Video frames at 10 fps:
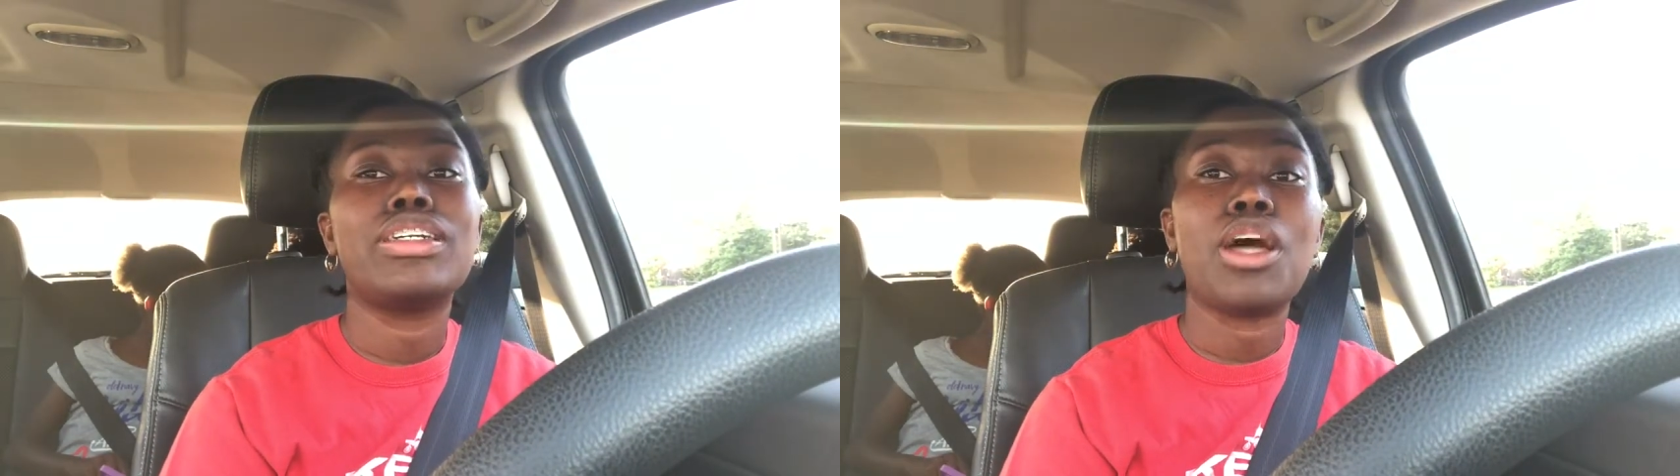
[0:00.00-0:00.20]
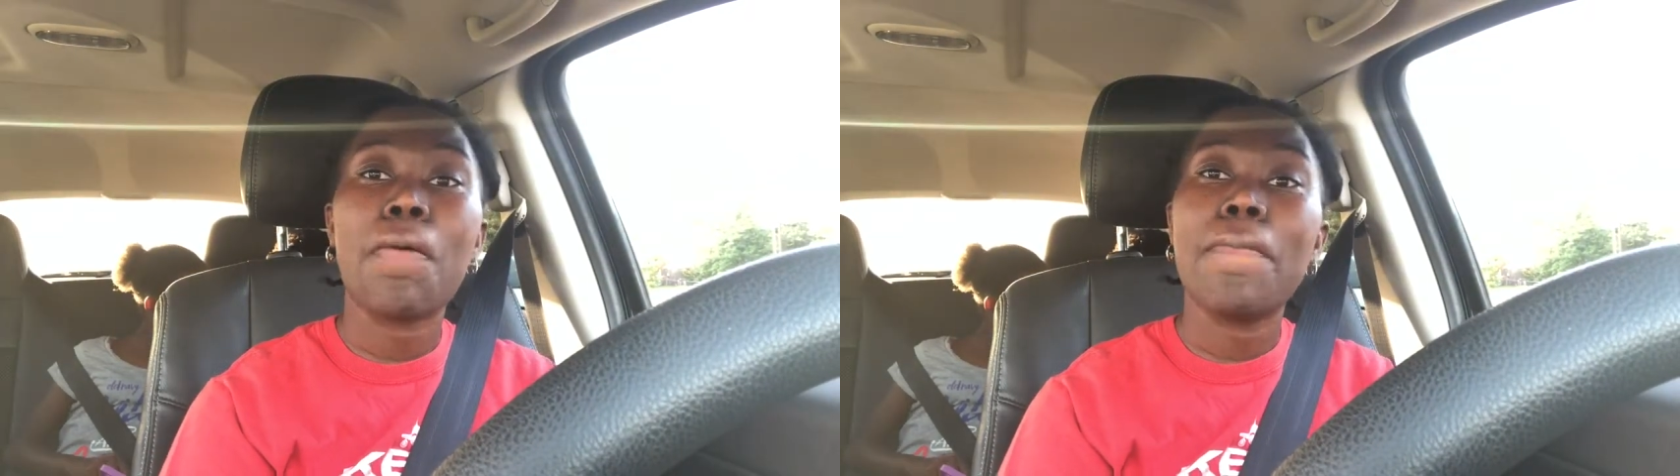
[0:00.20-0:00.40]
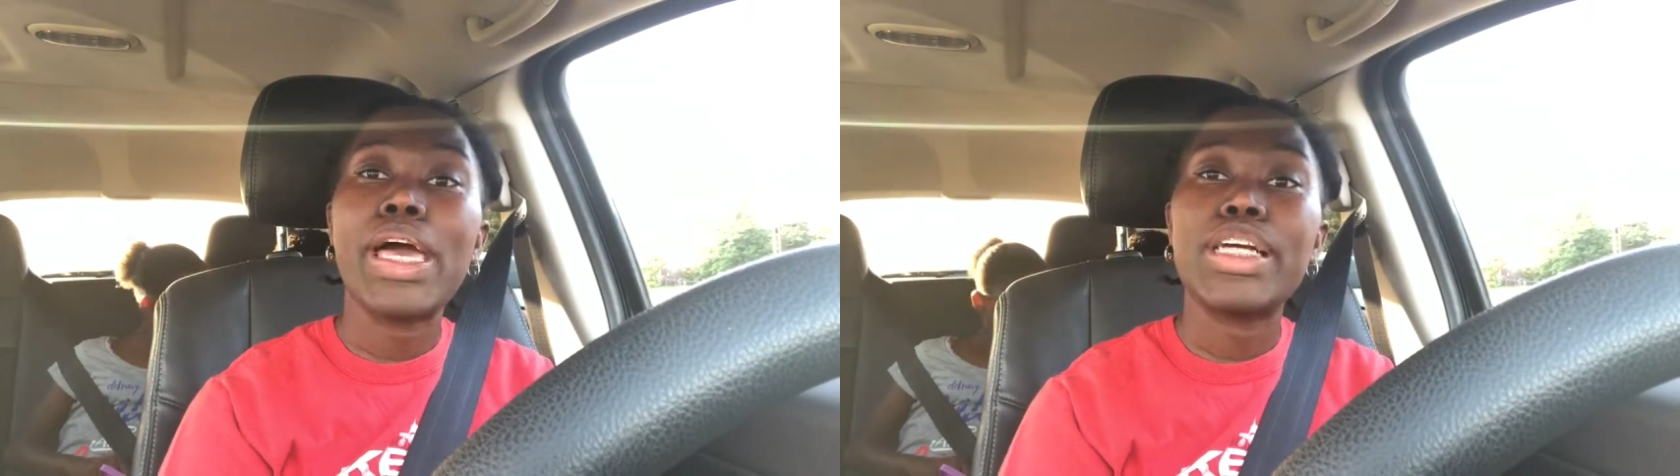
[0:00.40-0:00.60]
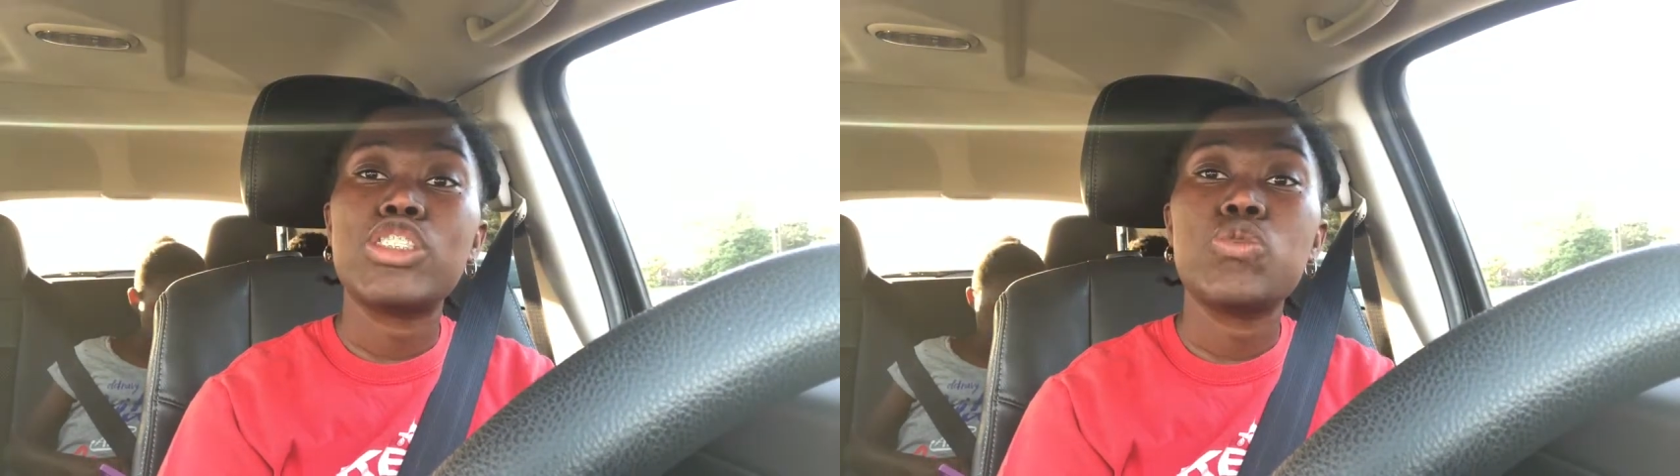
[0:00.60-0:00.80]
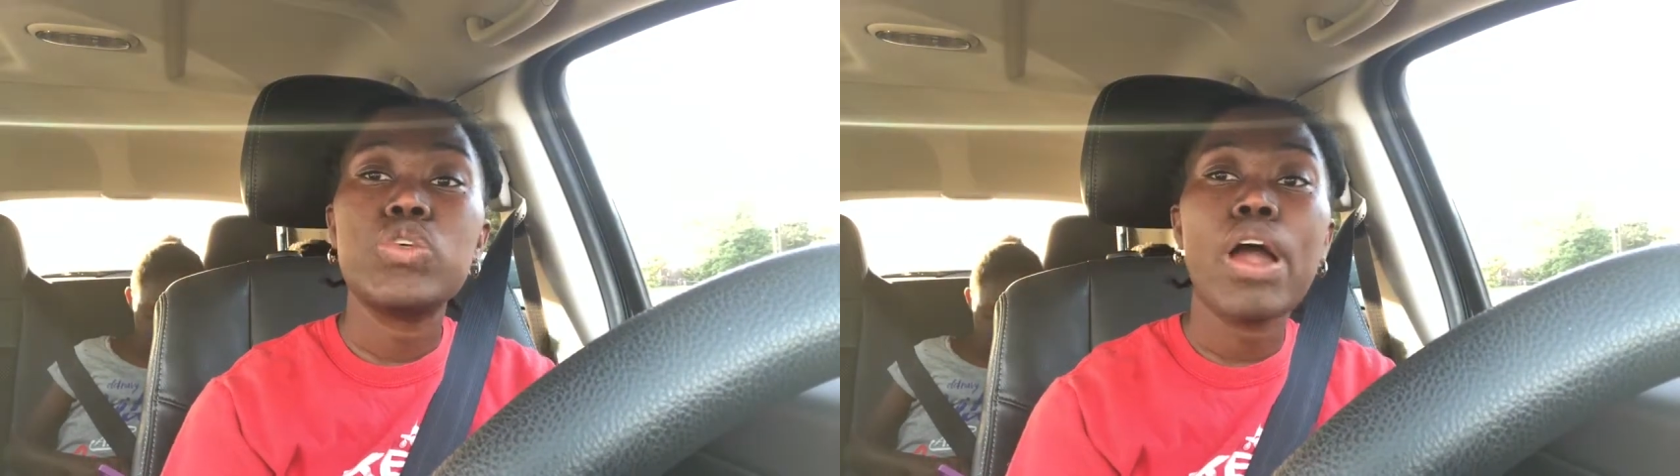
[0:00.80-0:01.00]
come back
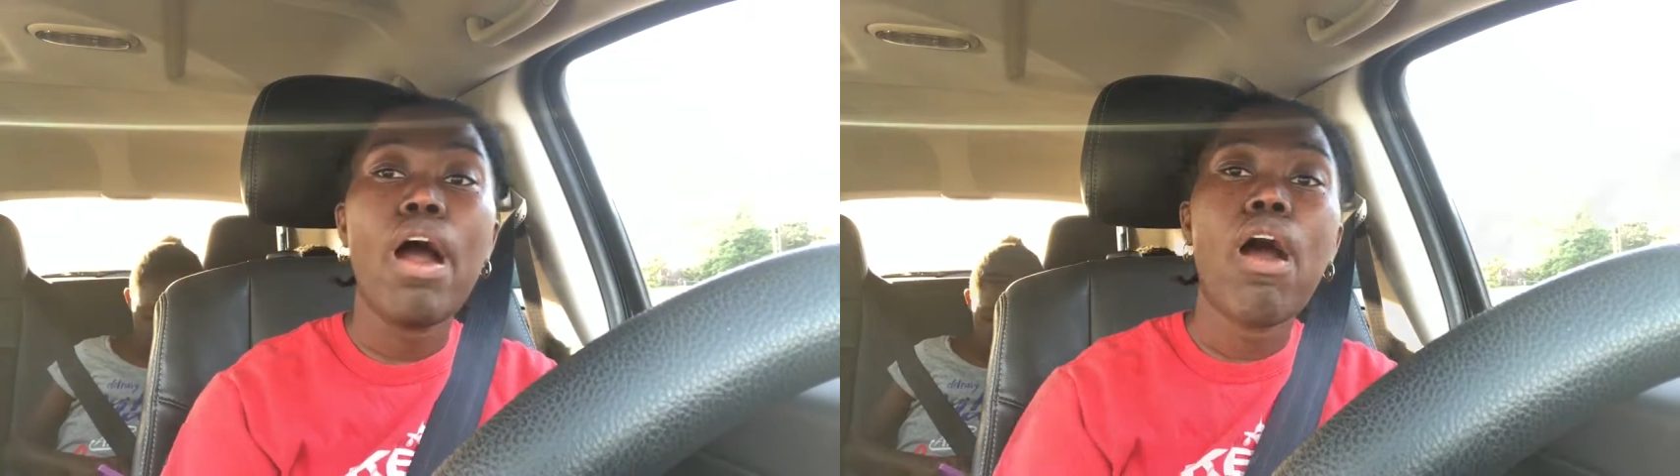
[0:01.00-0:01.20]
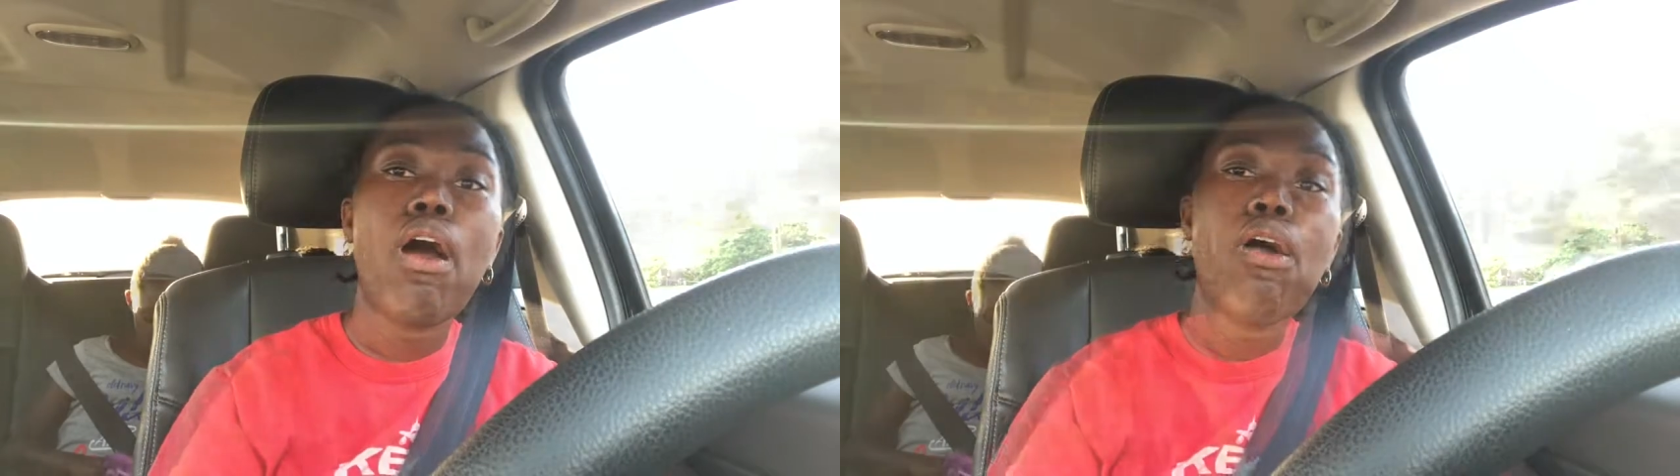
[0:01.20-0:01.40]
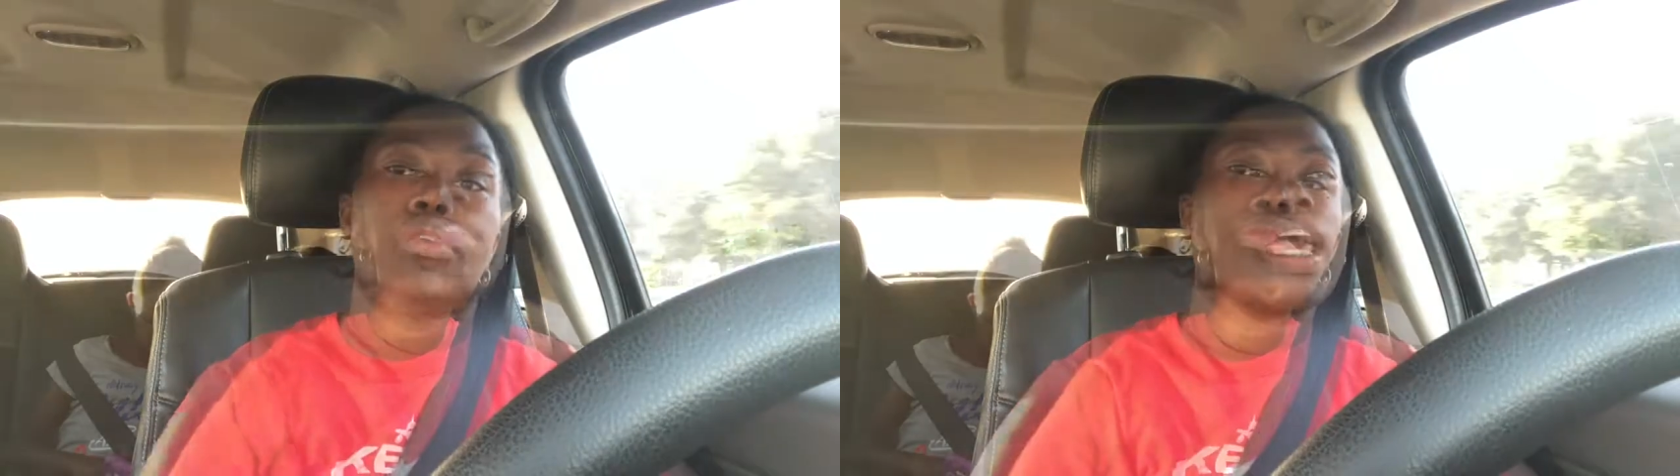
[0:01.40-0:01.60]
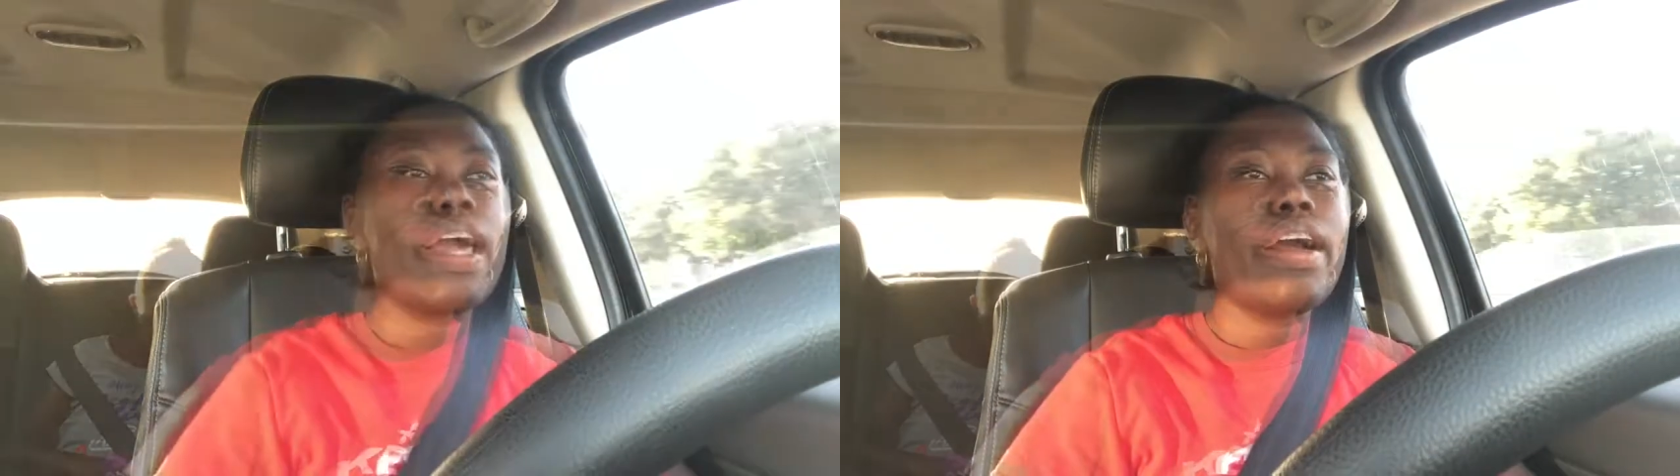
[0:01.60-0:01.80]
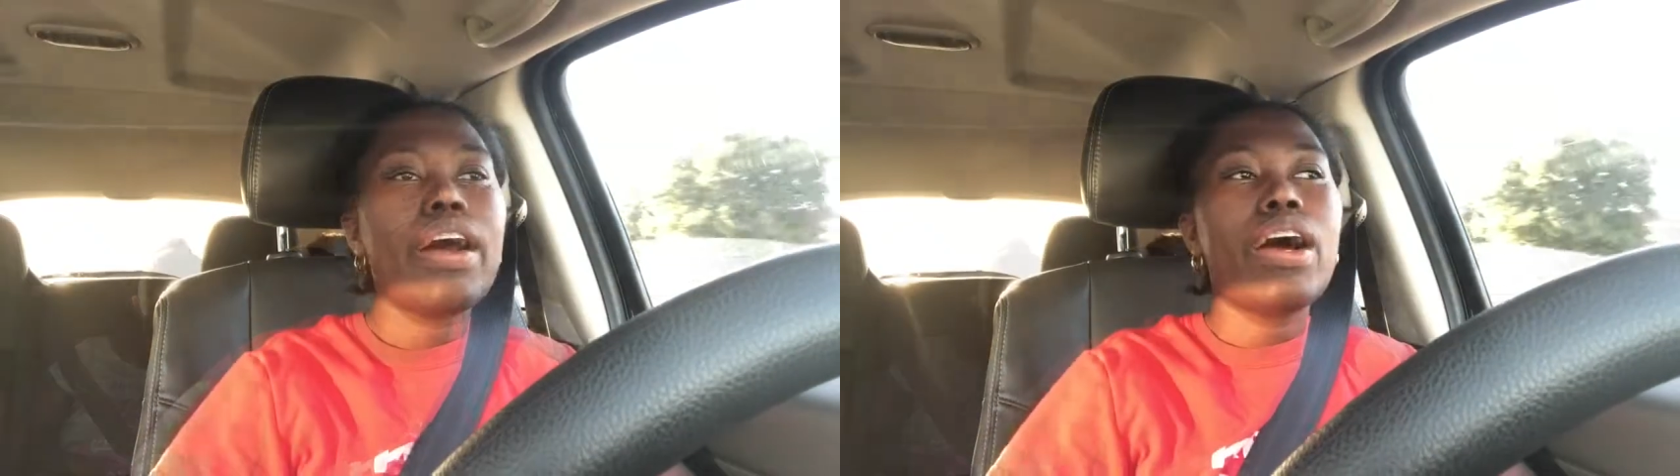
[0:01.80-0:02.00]
to
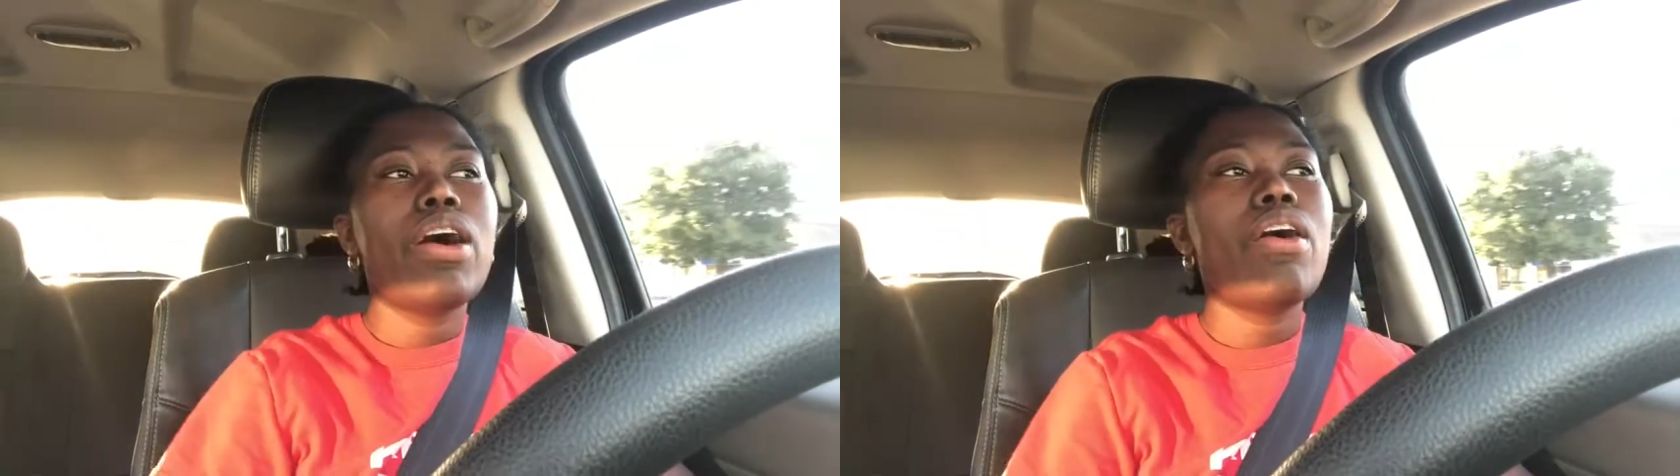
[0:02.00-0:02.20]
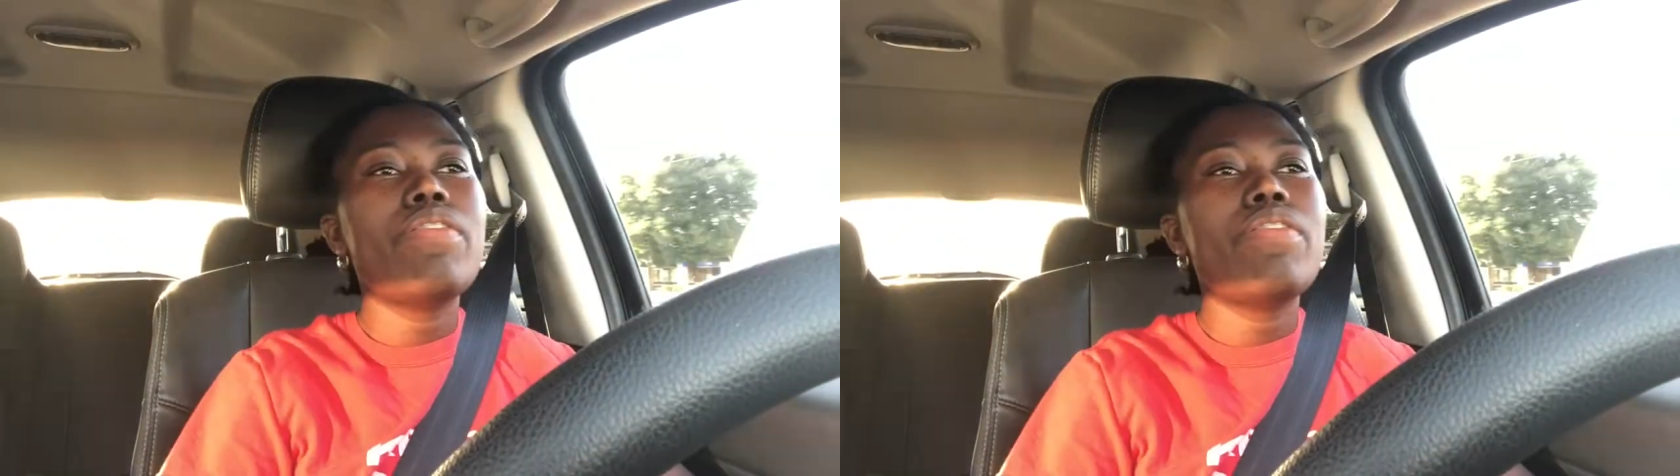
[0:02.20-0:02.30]
y'all.